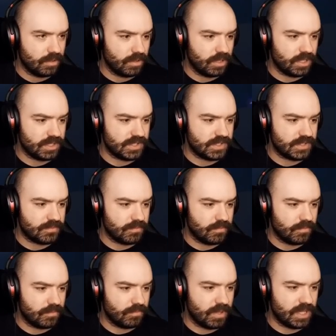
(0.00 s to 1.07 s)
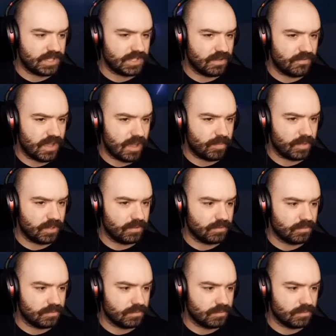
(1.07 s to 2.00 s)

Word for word: Let's make stuff happen.